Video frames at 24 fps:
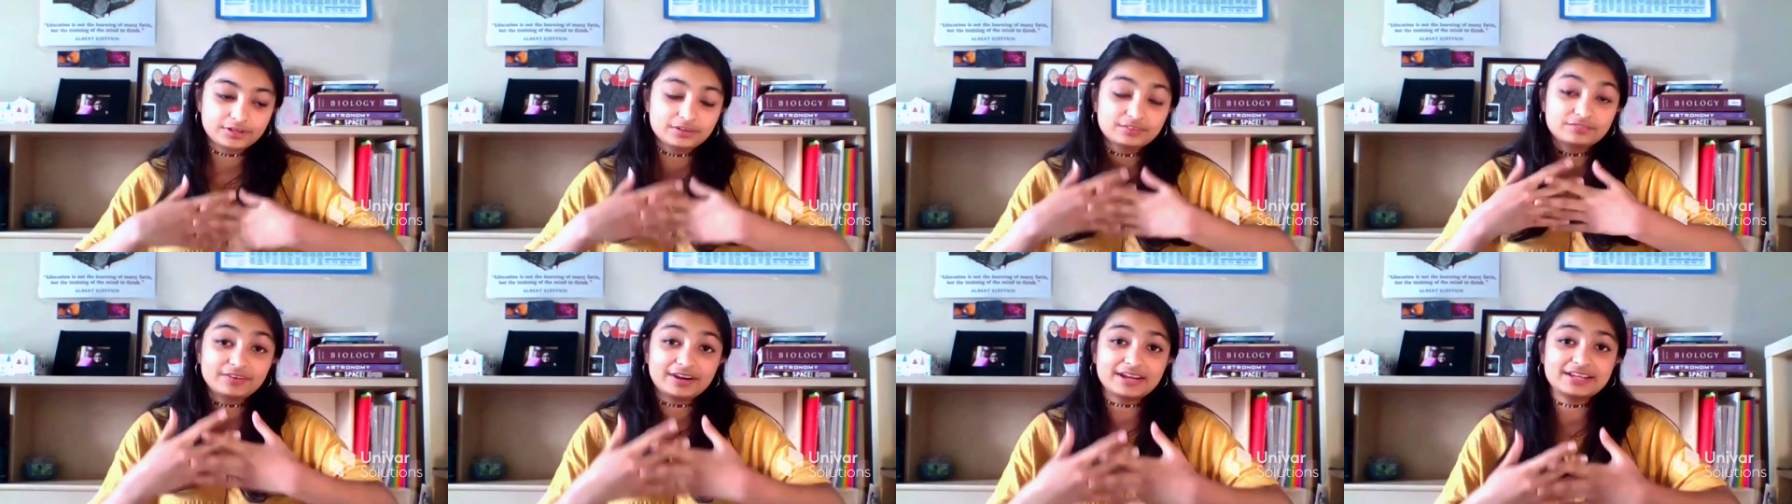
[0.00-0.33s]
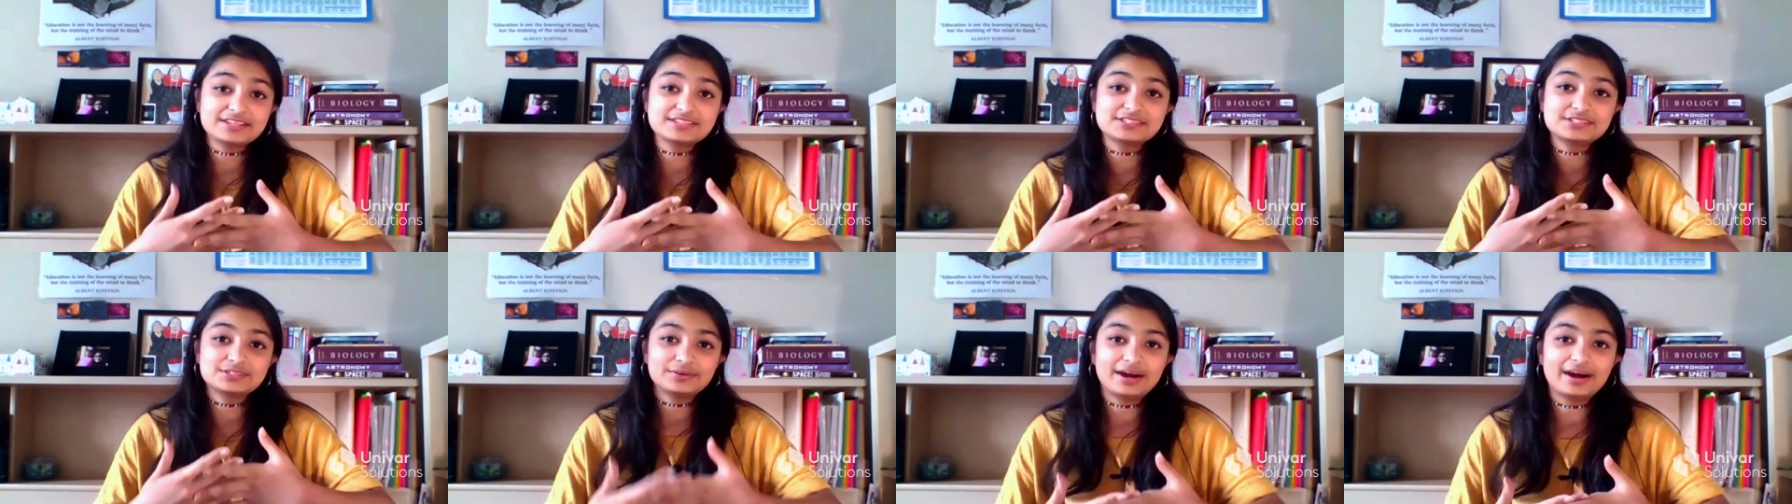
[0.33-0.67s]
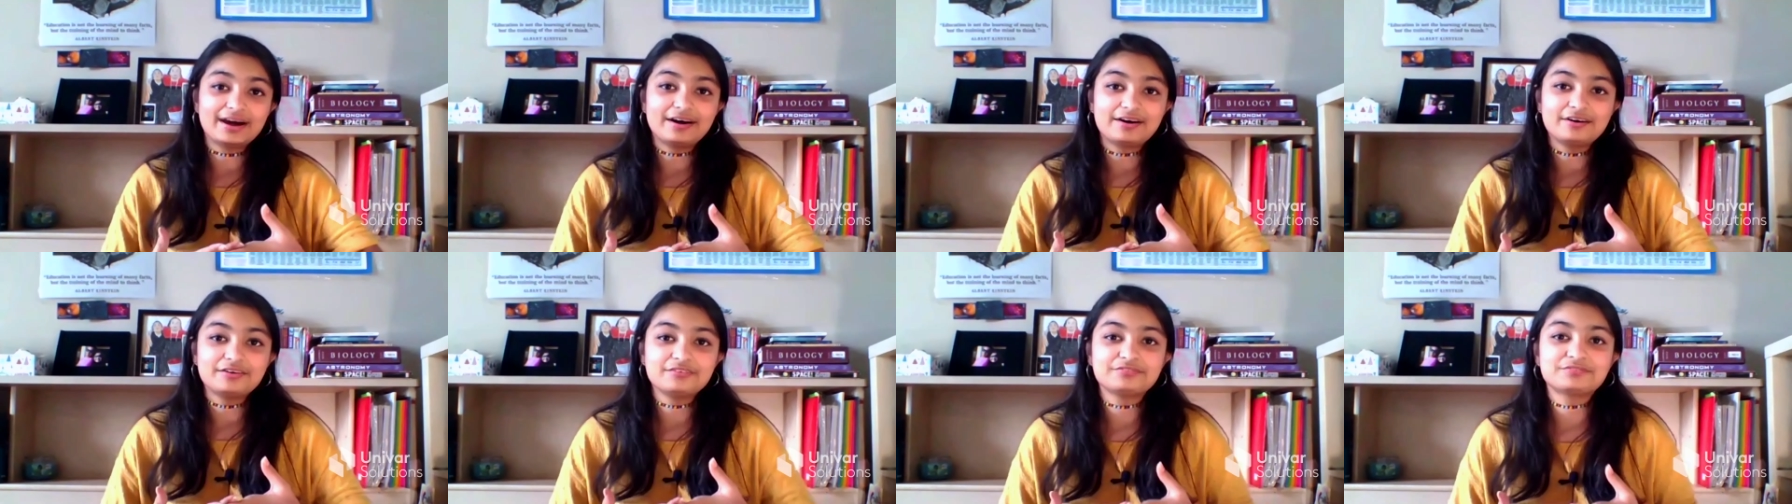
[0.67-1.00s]
advice you
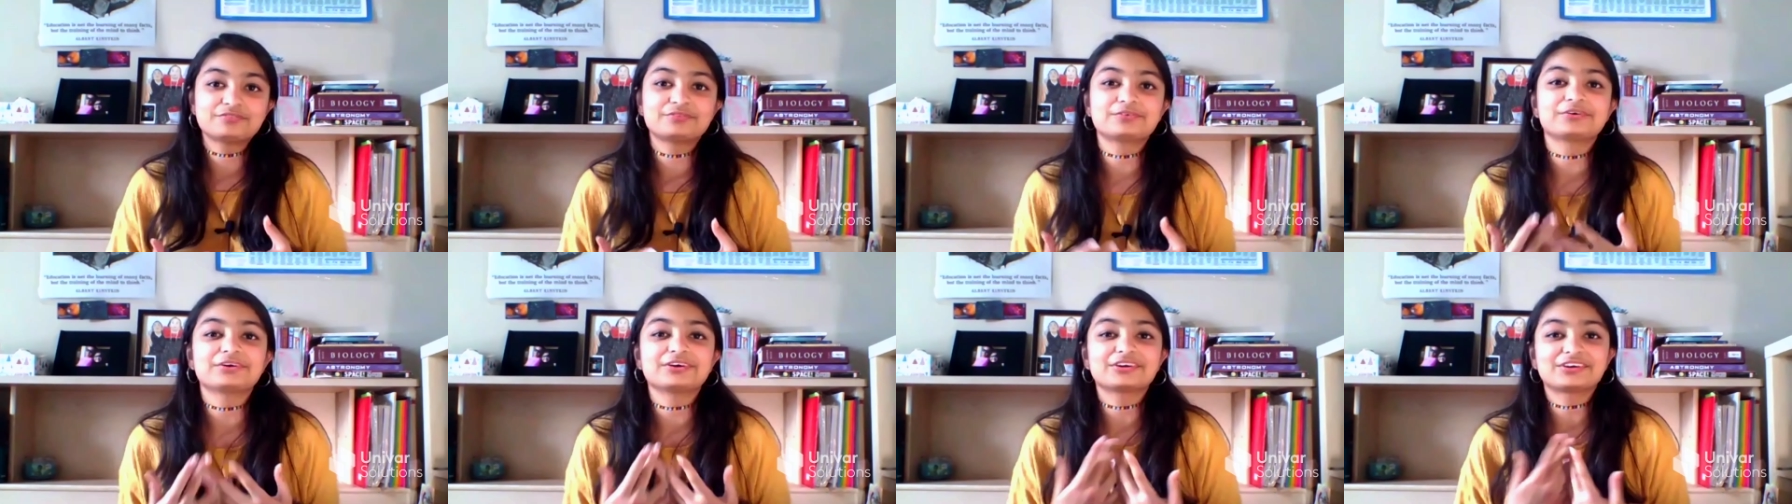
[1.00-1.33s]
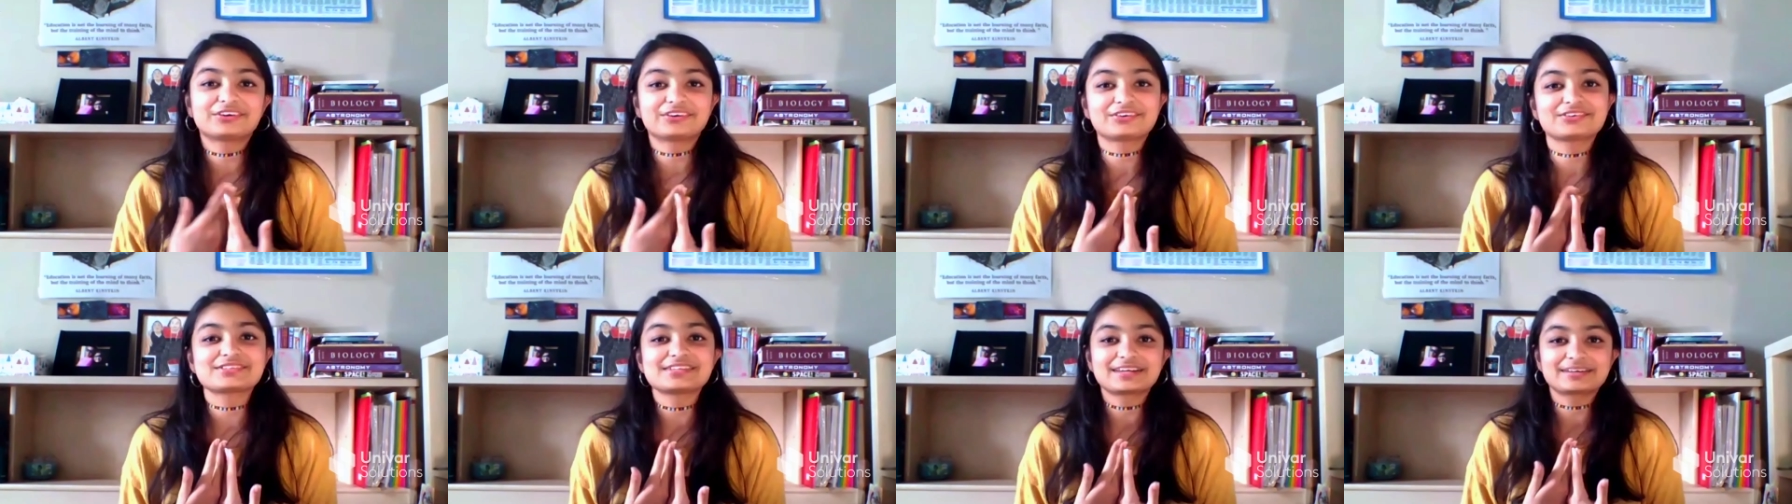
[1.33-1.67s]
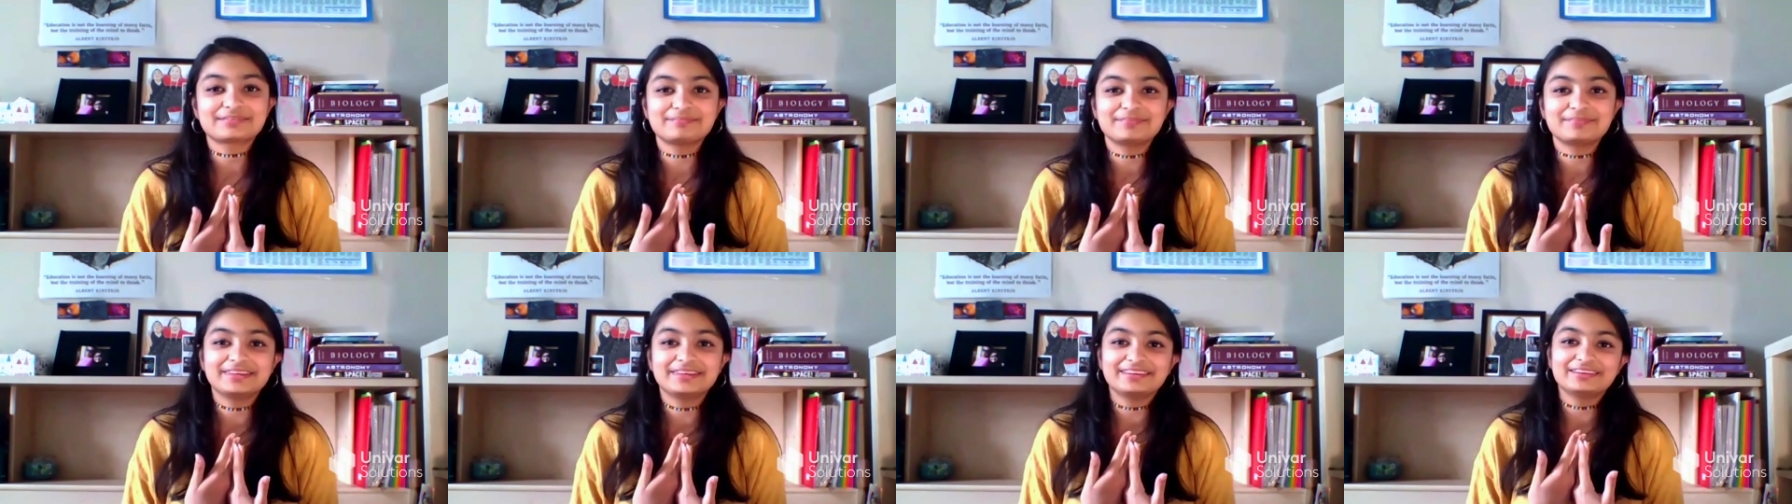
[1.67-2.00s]
have for girls
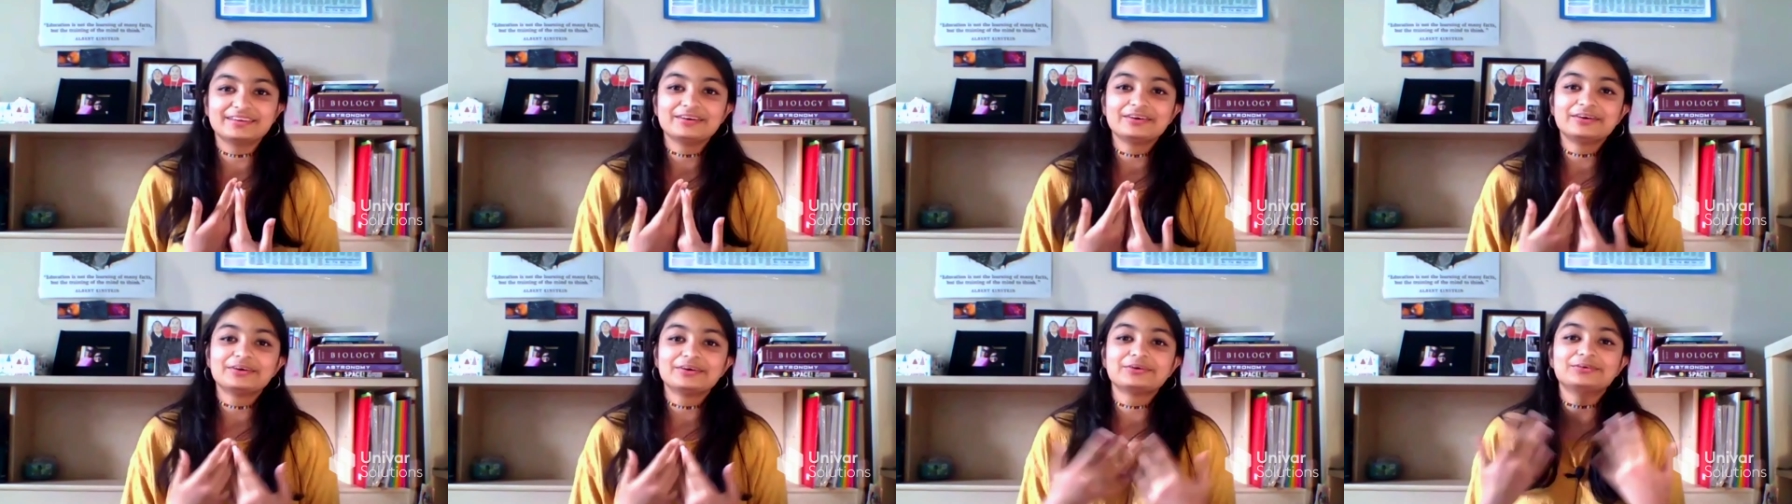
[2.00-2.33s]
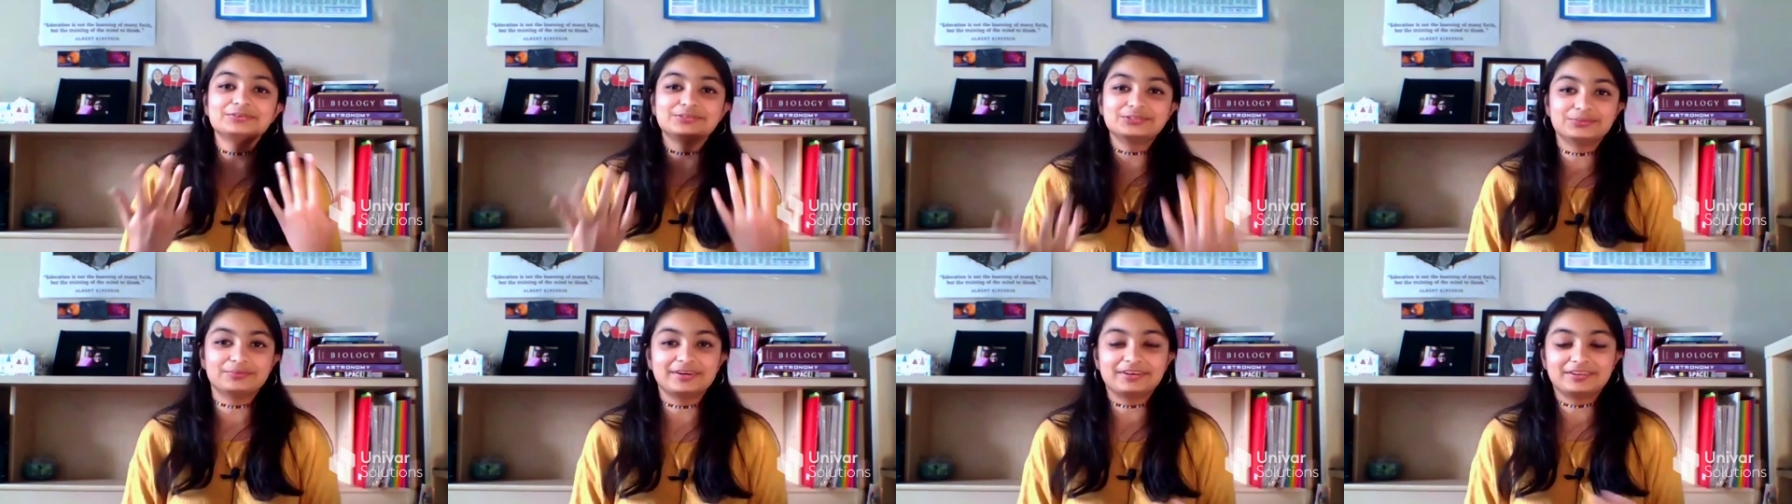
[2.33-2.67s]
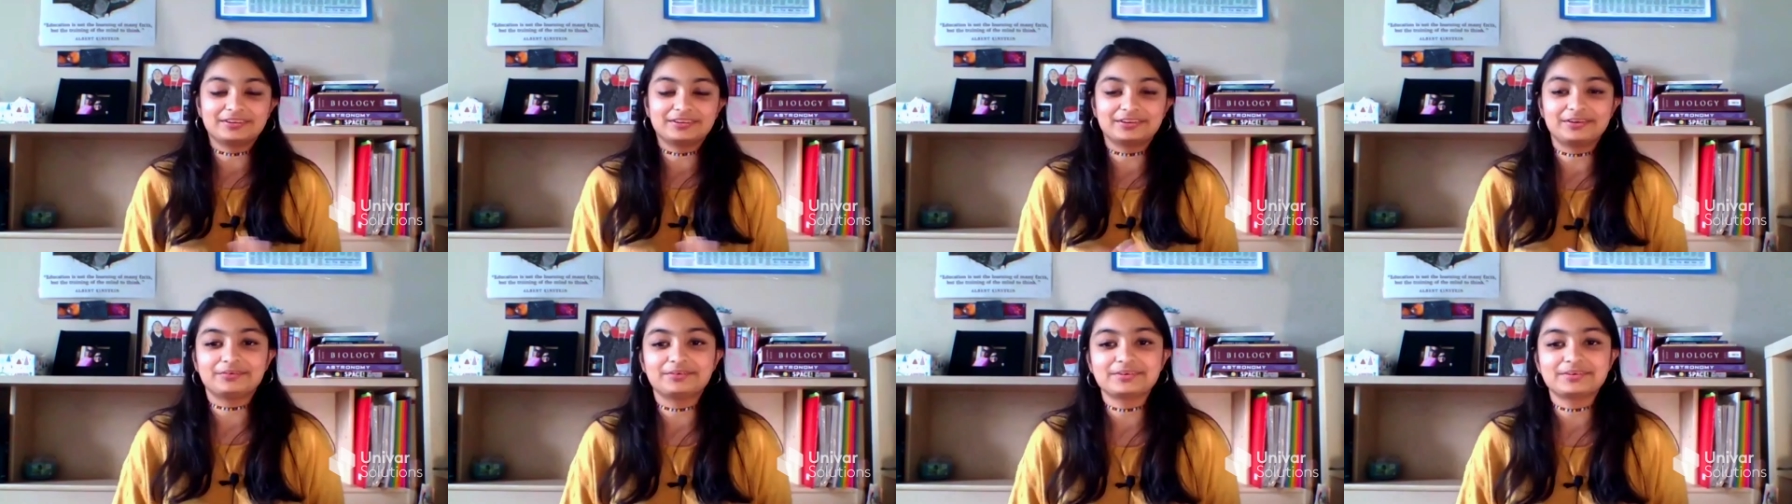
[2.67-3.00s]
like me who do
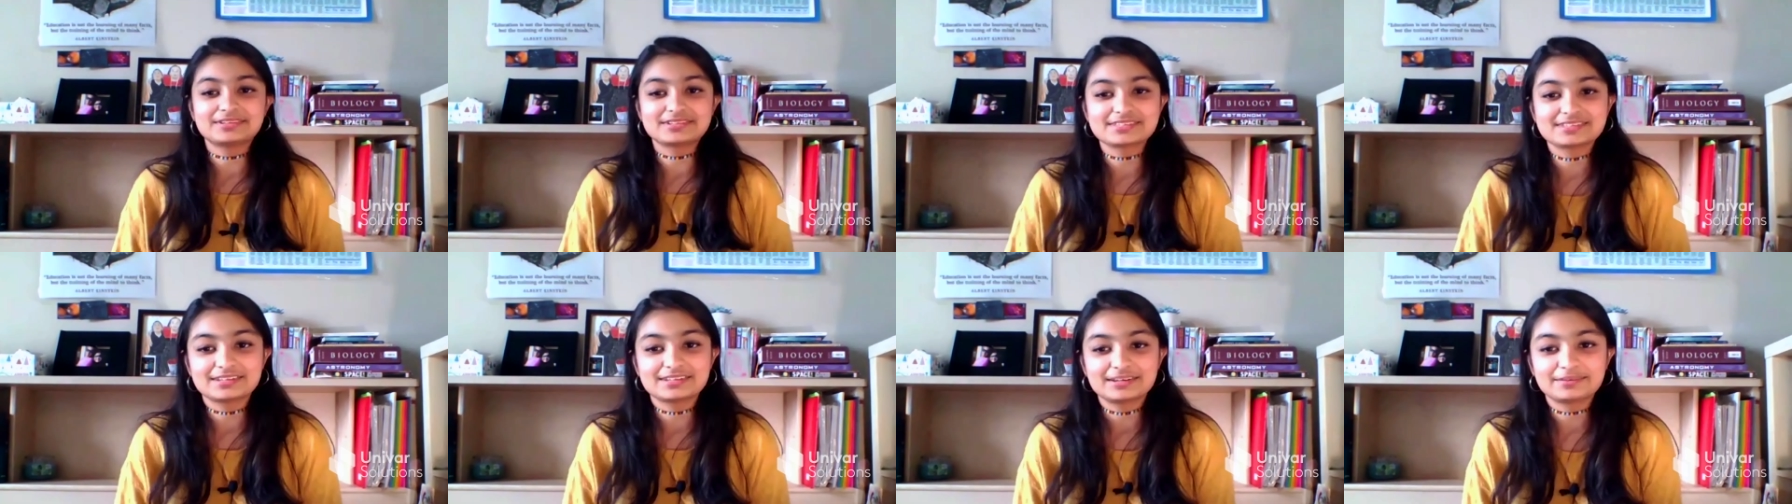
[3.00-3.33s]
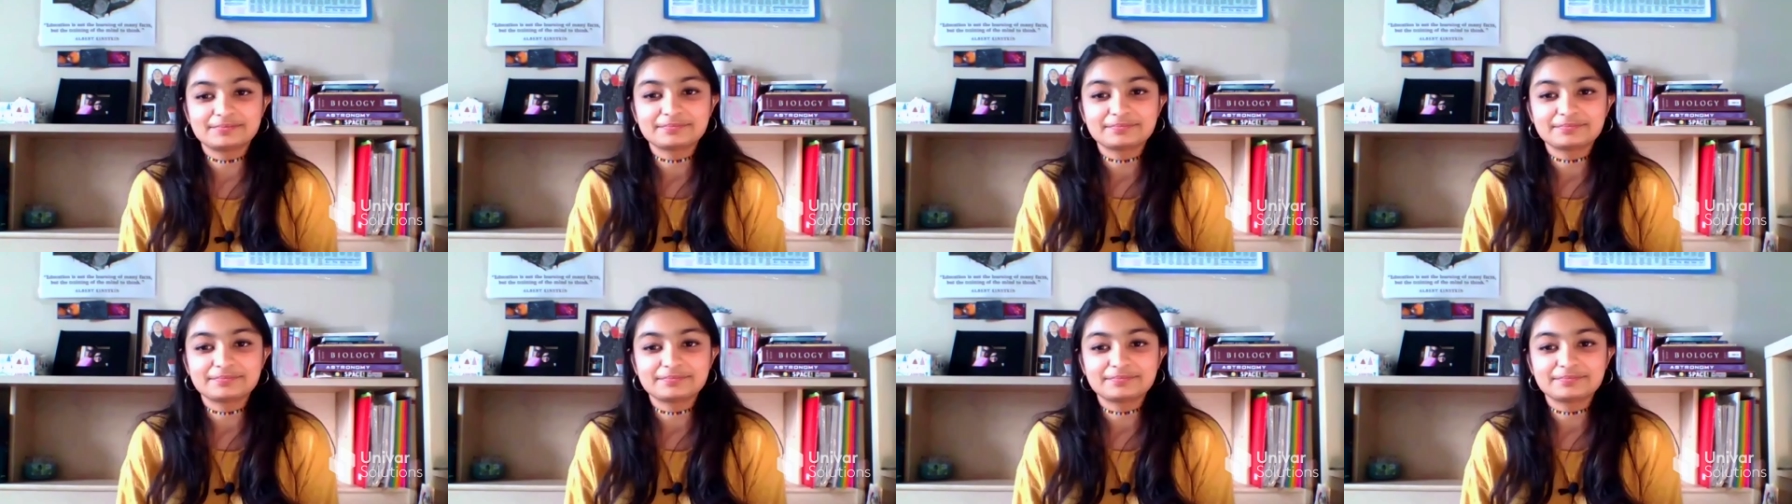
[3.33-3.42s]
want to go into STEM?